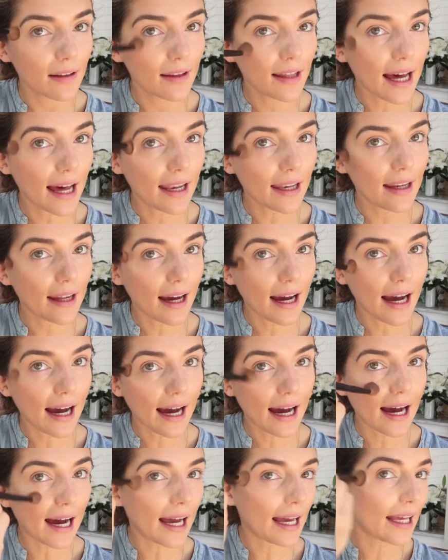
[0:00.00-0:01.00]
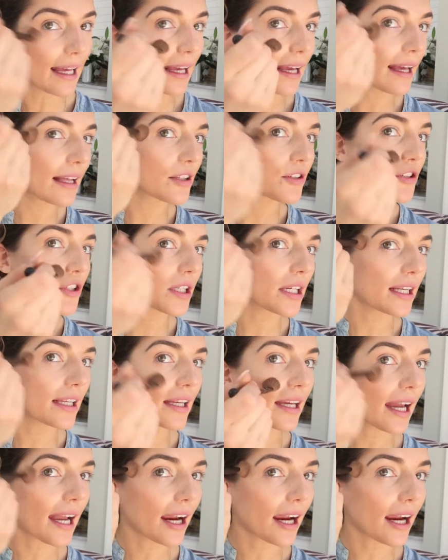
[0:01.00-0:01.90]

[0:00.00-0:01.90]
that eye cheek